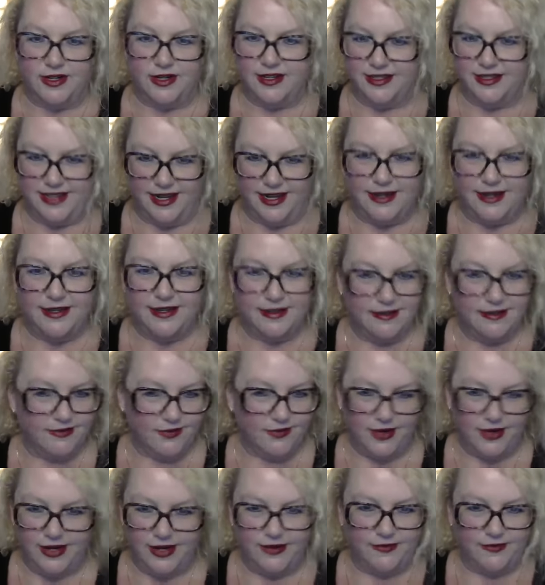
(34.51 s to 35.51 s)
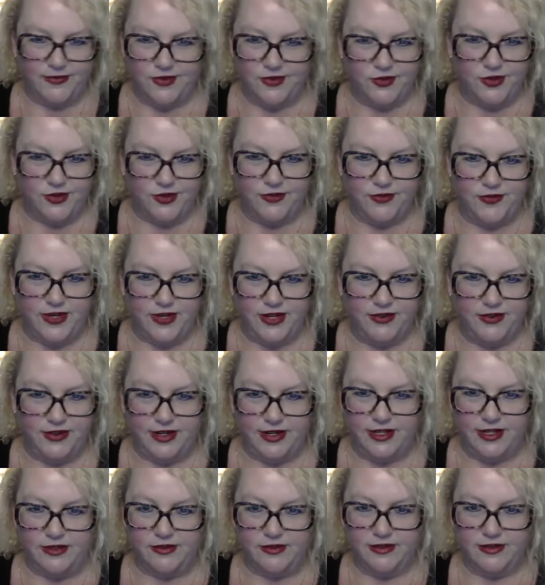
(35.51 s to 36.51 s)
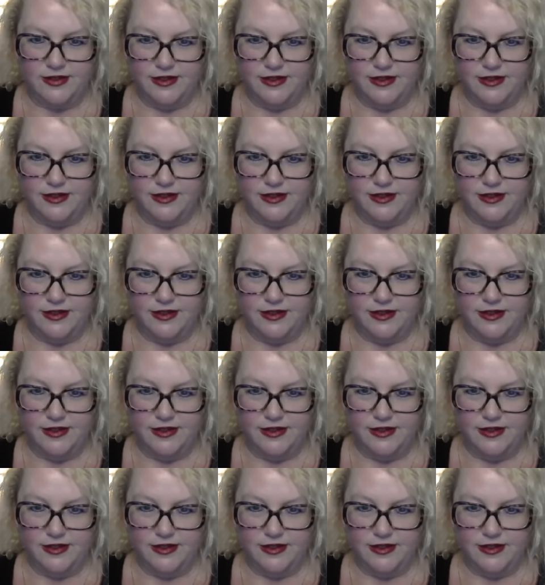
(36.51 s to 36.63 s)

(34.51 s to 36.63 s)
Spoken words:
Does that ring true for you or no?